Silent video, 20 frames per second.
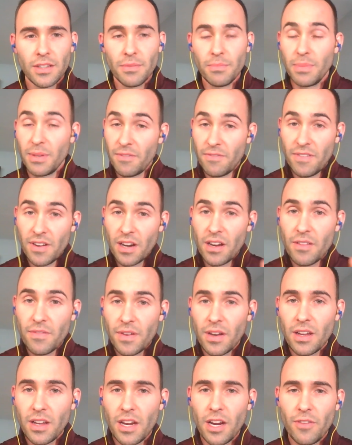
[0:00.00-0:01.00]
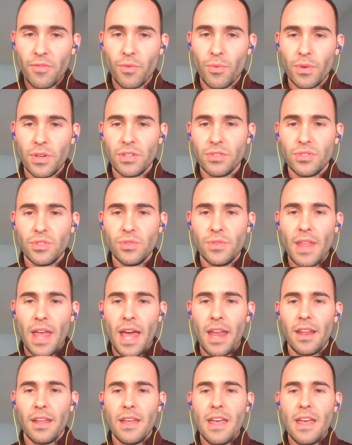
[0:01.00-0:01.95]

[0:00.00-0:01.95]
Be very, very careful when you do that.